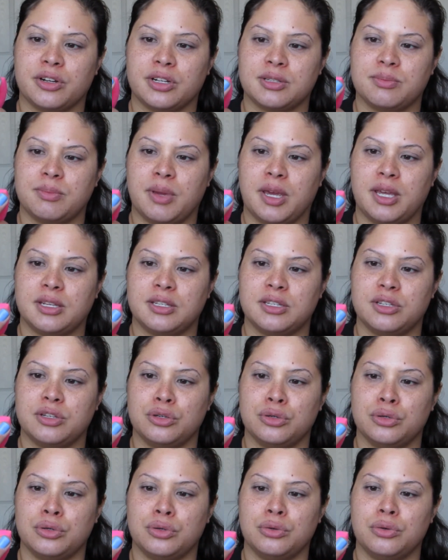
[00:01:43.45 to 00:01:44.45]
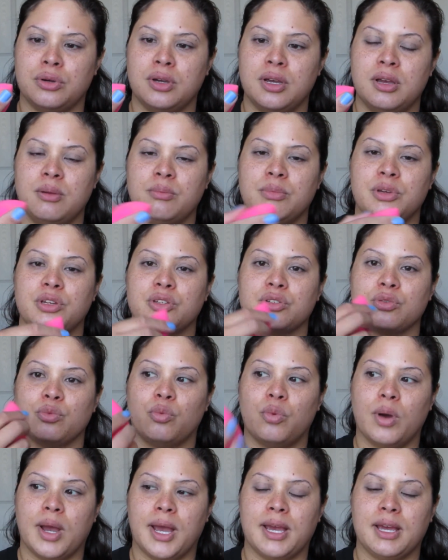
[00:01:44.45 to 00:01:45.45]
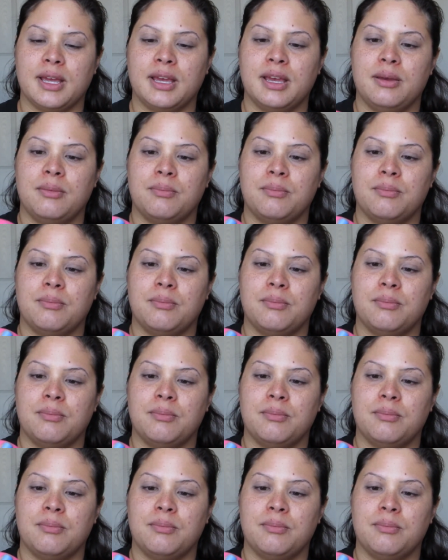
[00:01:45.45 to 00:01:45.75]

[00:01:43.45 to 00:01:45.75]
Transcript: is made to be used wet